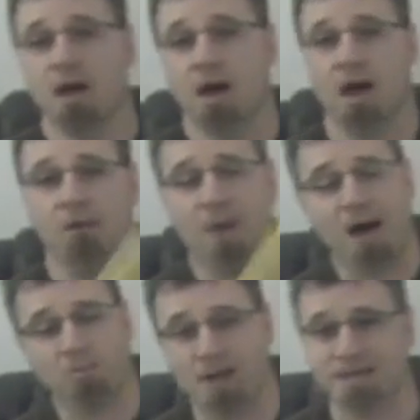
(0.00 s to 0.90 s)

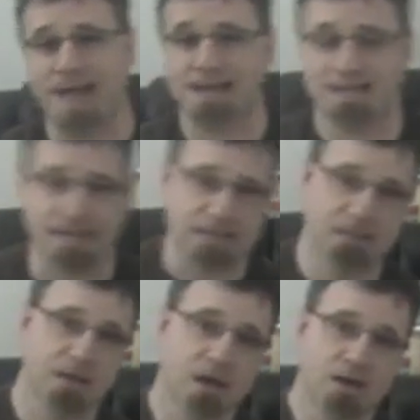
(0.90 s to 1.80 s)
Wild West
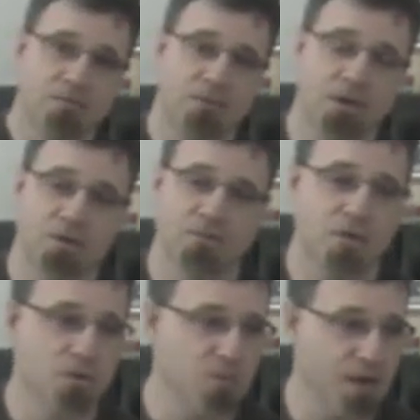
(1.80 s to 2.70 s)
Exodus. For those of
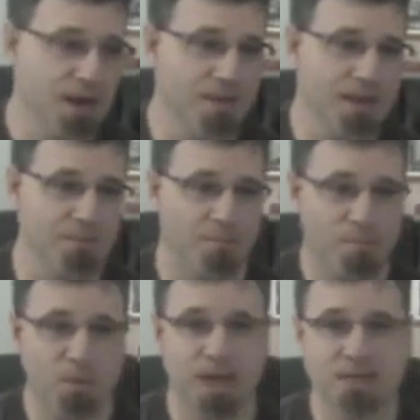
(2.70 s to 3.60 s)
you that
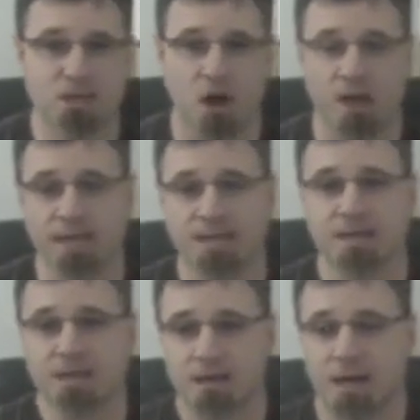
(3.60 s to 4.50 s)
pledged on it,
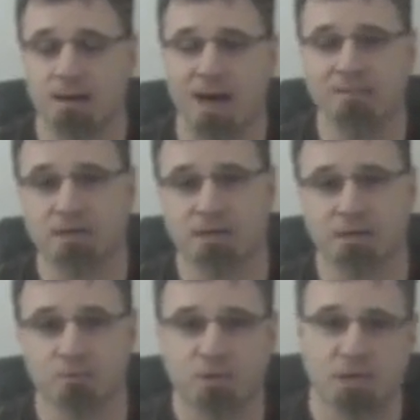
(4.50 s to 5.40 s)

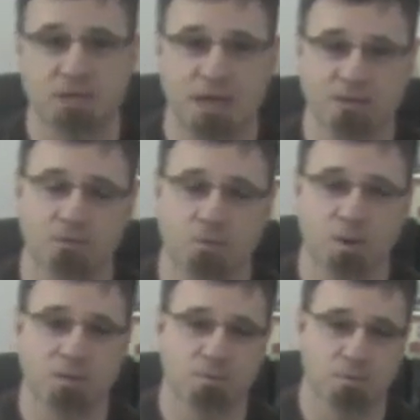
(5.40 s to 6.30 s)
obviously it was successful and
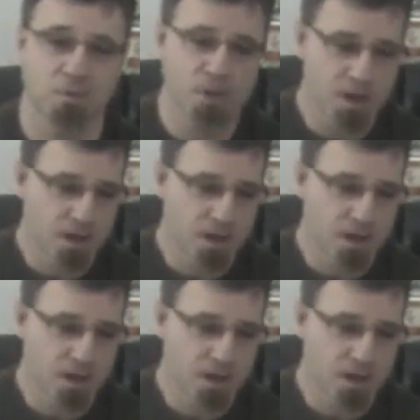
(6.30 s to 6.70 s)
went through.